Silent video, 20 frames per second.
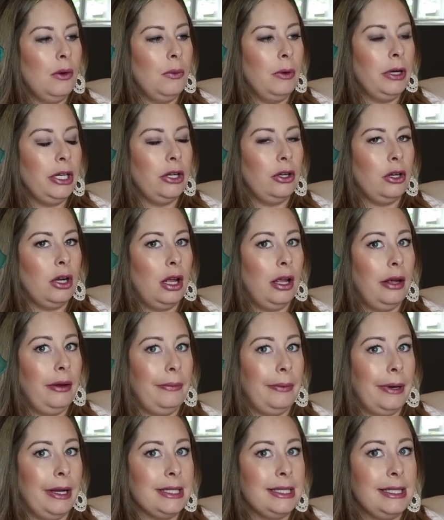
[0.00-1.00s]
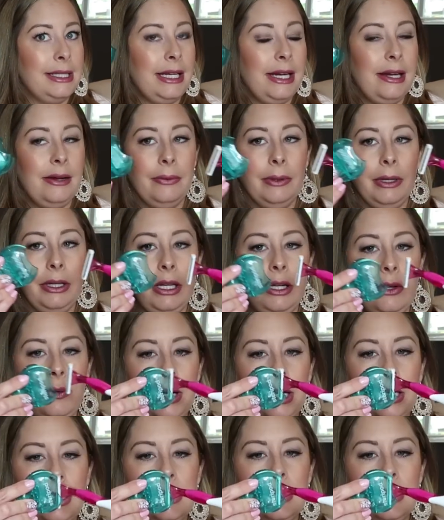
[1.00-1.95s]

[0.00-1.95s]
rusty really quick.